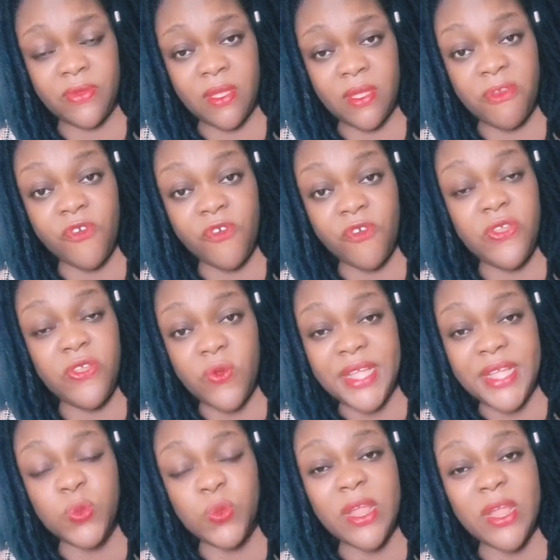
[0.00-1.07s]
Before you know
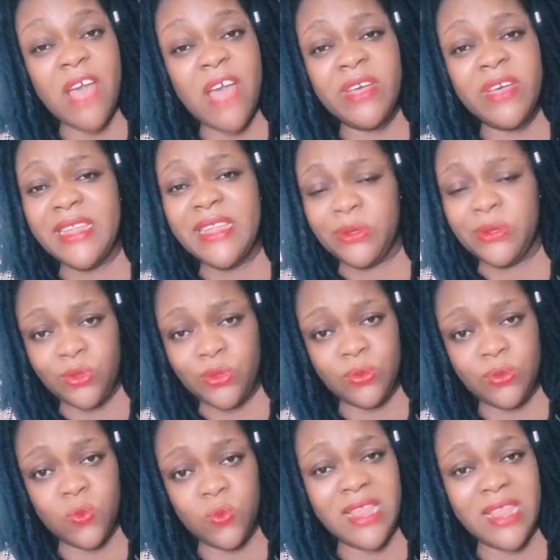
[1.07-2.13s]
it, whatever they
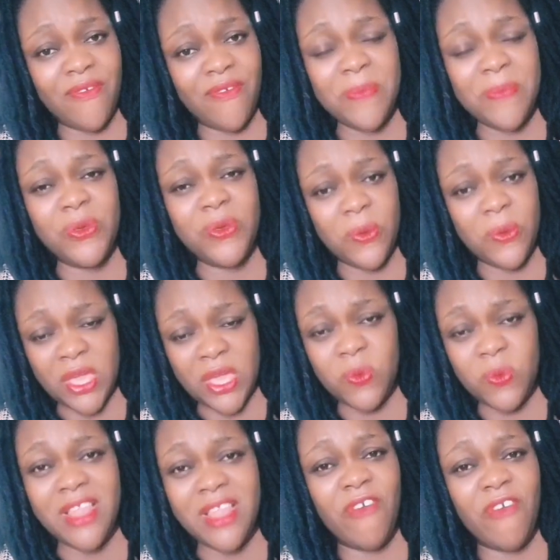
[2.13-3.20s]
do will never be okay,
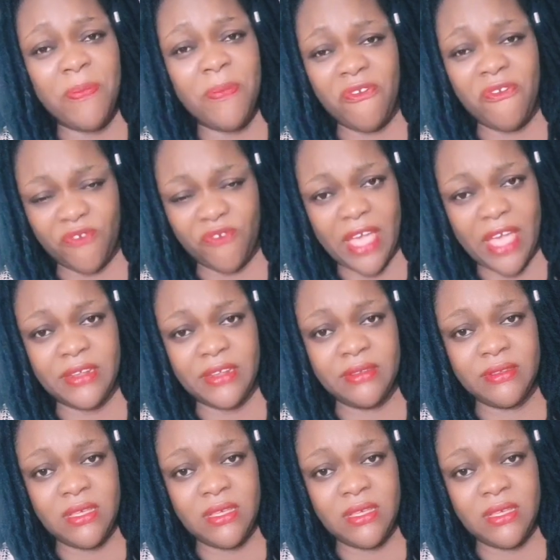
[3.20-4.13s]
will never be fine.